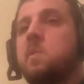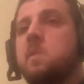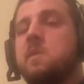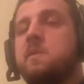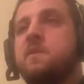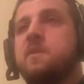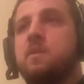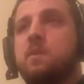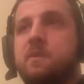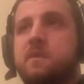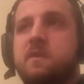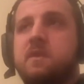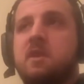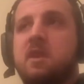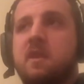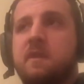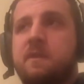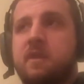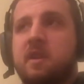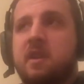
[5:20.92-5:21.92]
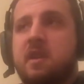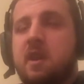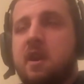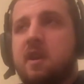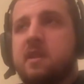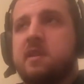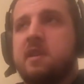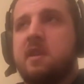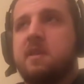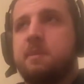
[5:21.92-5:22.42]
for the
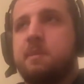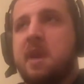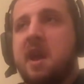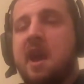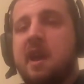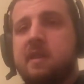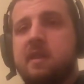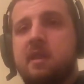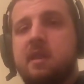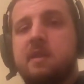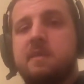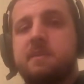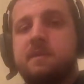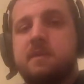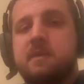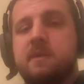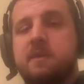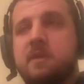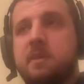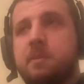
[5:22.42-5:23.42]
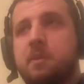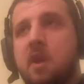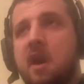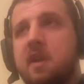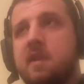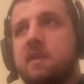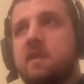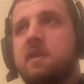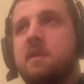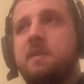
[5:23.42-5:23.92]
content packed in it, for the
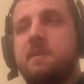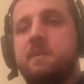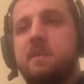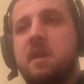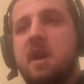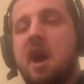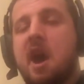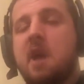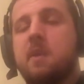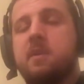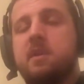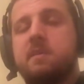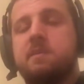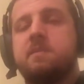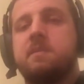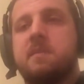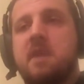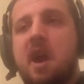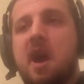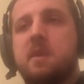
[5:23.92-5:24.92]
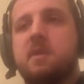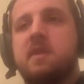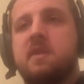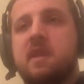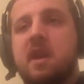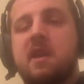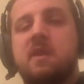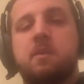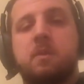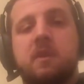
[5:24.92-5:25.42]
price, I would
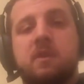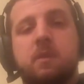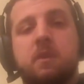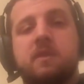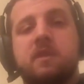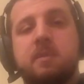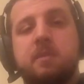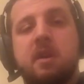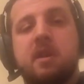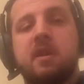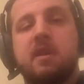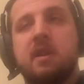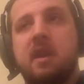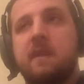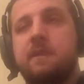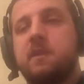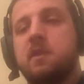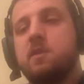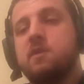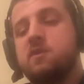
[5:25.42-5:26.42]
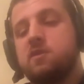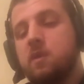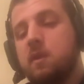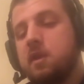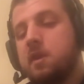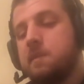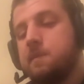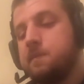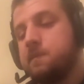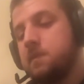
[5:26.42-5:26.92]
say it's worth the money if you
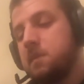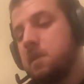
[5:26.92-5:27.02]
enjoyed it.